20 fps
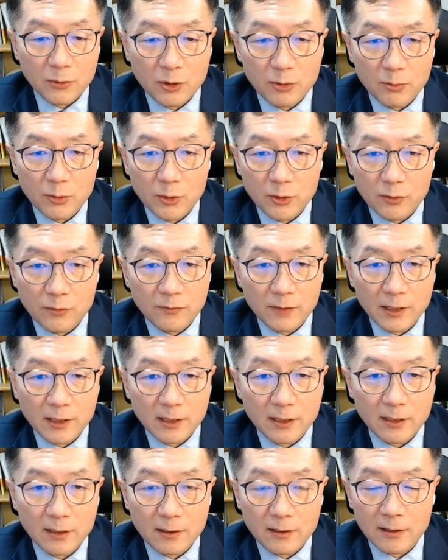to move
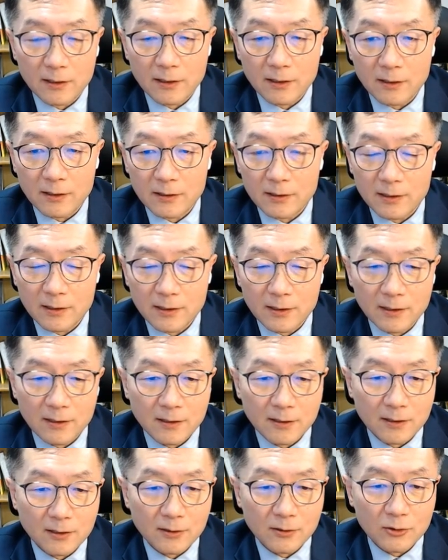and the, uh,
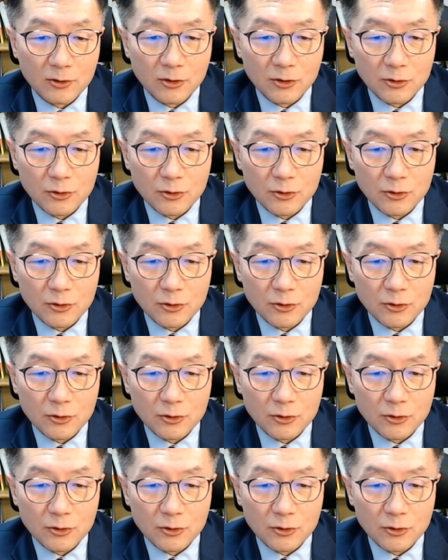the